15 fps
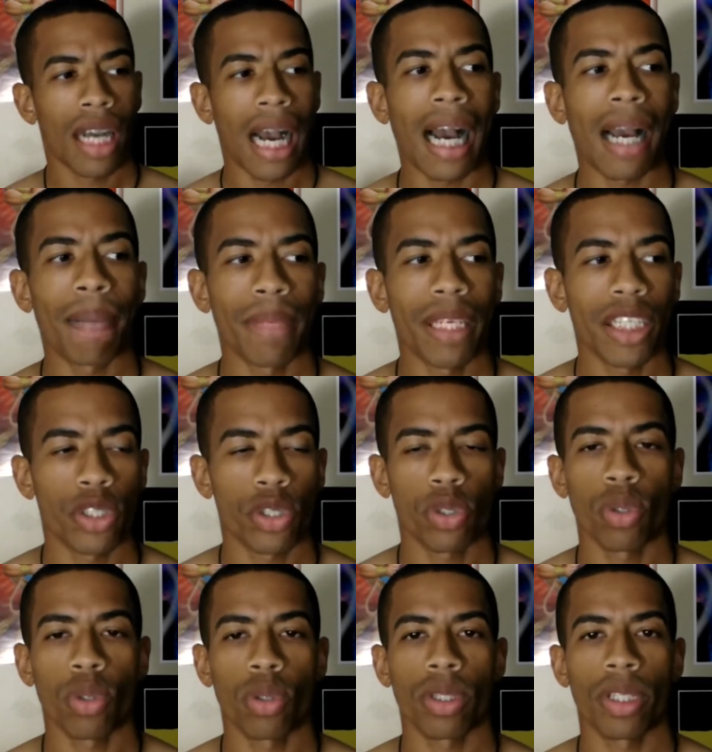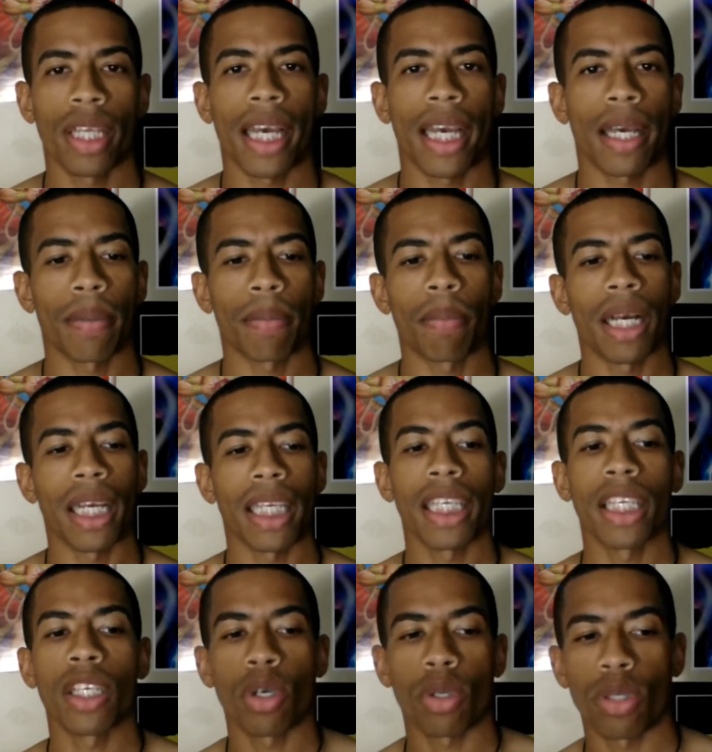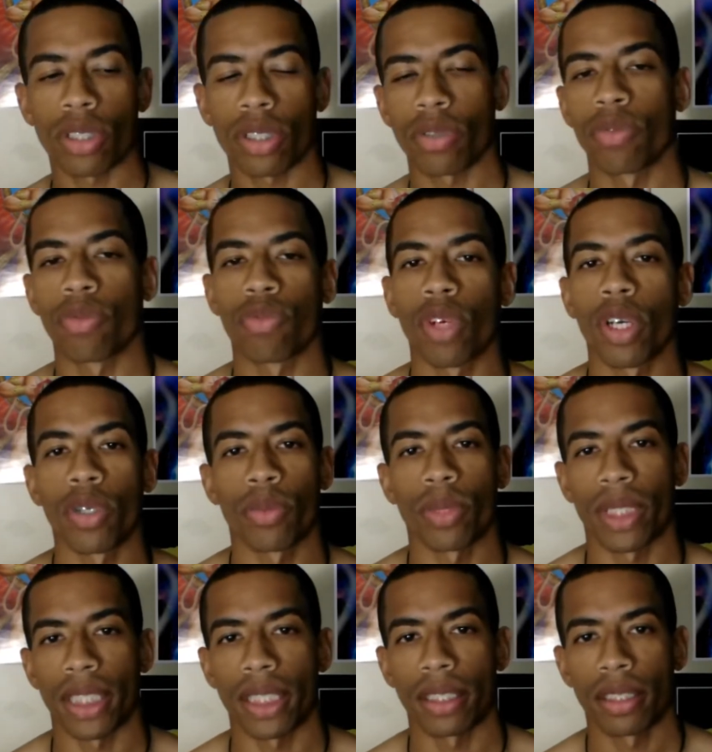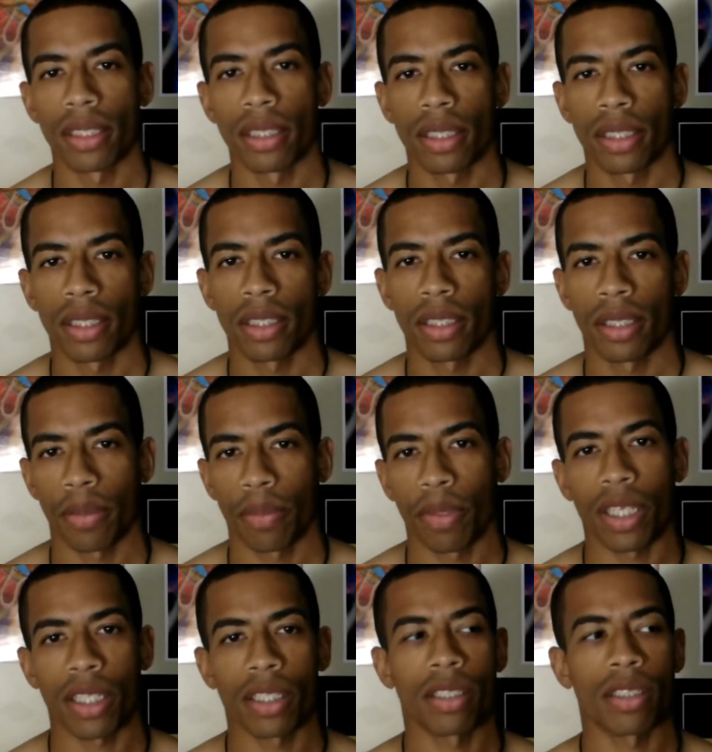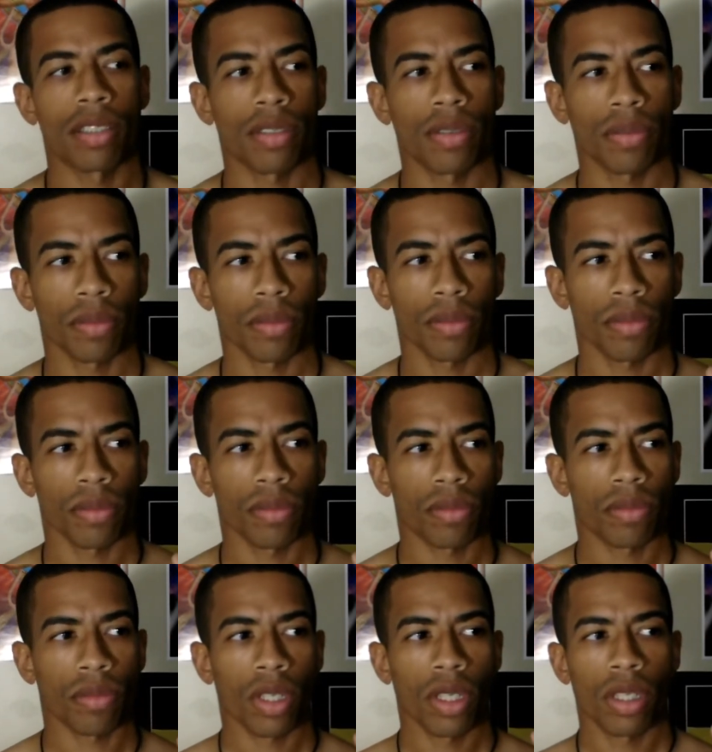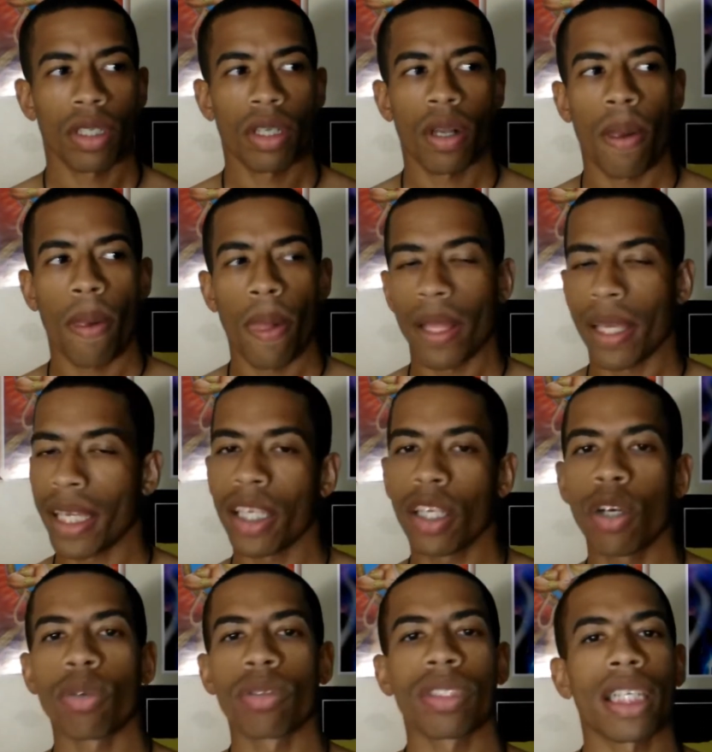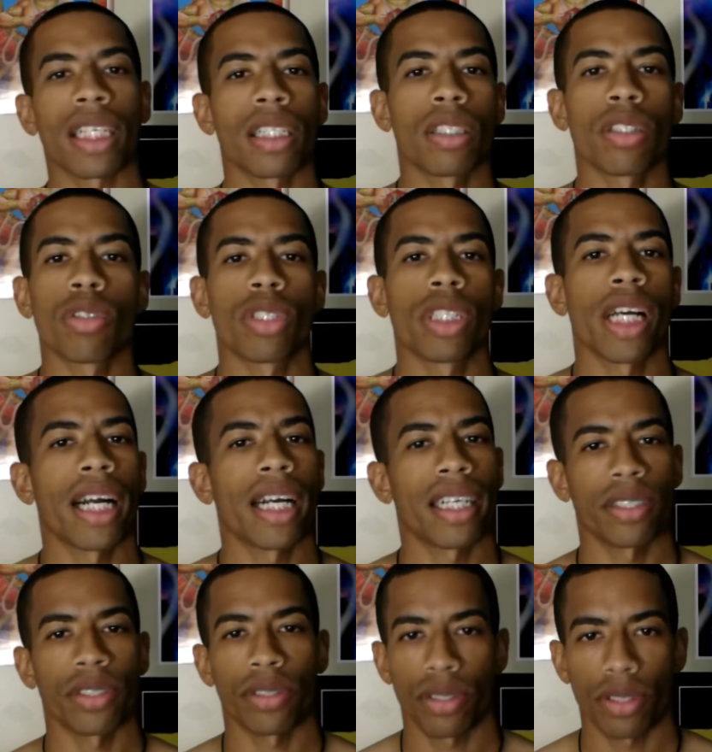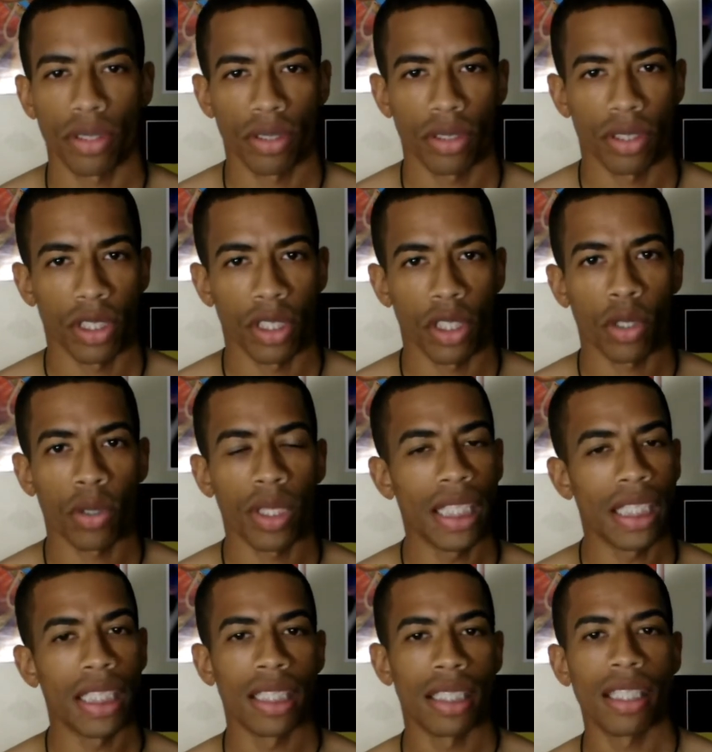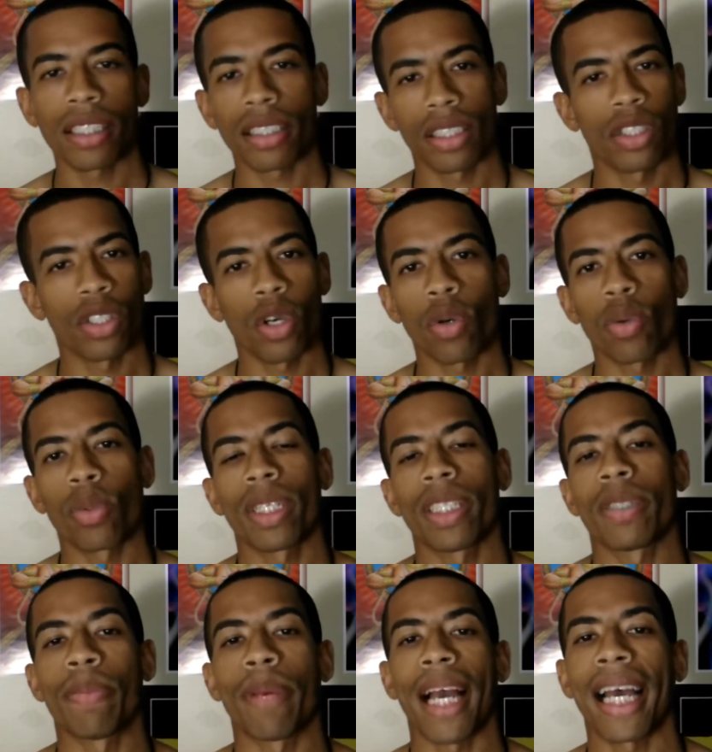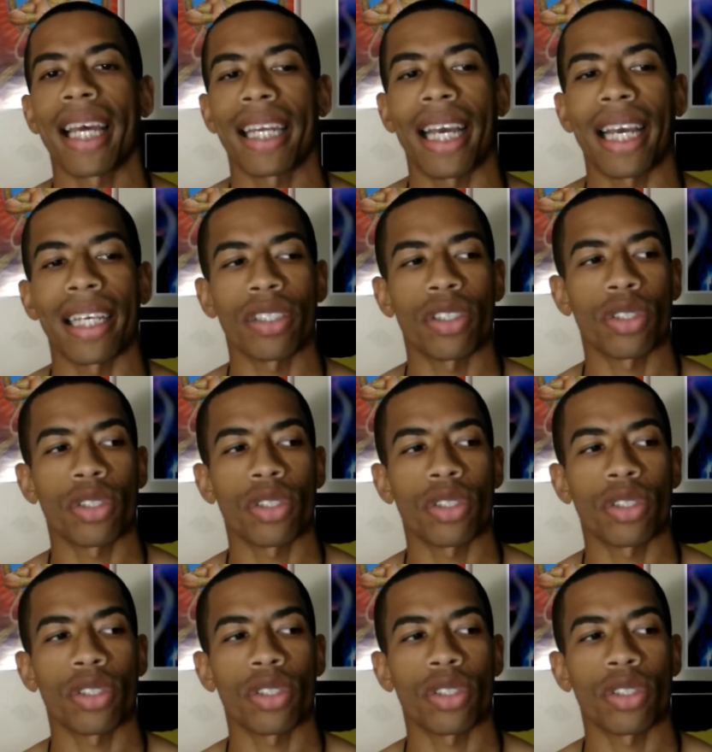I make sure that my ego doesn't run with it. Because the ego is like a little child, you know, it doesn't know what it's bad at.